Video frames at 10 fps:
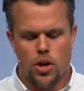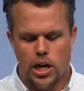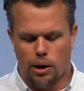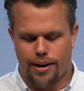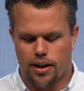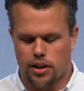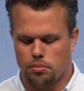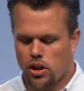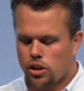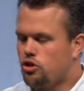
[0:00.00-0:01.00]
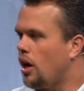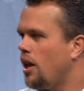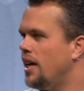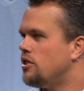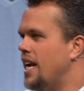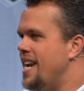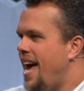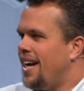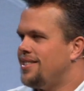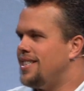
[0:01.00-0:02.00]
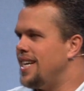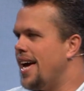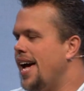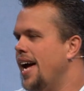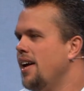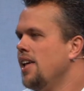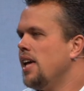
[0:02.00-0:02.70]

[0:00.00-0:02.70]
around him. Saul is a nasty guy